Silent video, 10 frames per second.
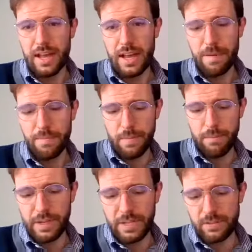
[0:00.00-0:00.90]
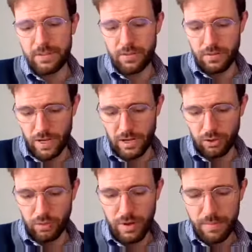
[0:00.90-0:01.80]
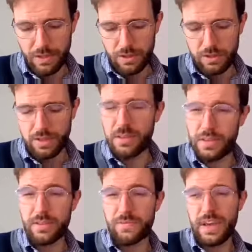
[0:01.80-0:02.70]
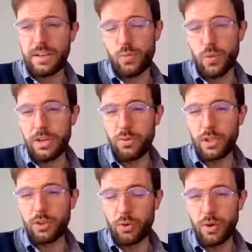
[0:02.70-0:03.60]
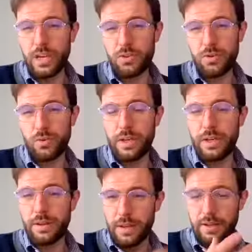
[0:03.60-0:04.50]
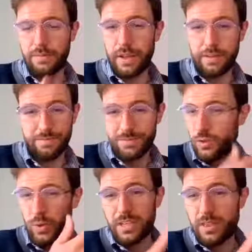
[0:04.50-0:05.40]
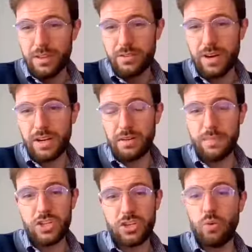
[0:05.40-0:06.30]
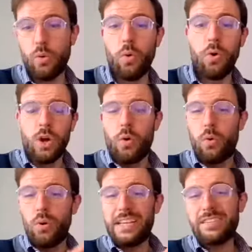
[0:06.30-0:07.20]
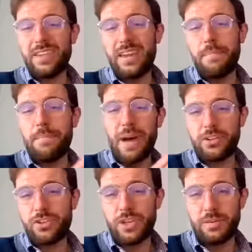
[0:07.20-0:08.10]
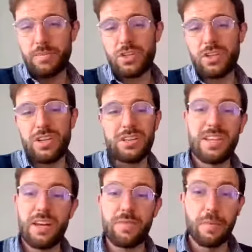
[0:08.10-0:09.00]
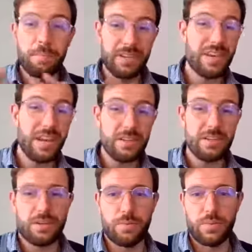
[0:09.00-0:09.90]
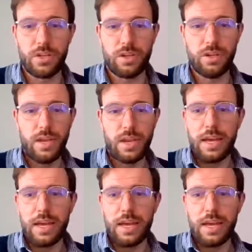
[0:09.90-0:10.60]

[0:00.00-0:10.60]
But an agreement to this effect, where you agree to a 20,000 Rand commission, or let's say a monetary commission instead of a percentage commission,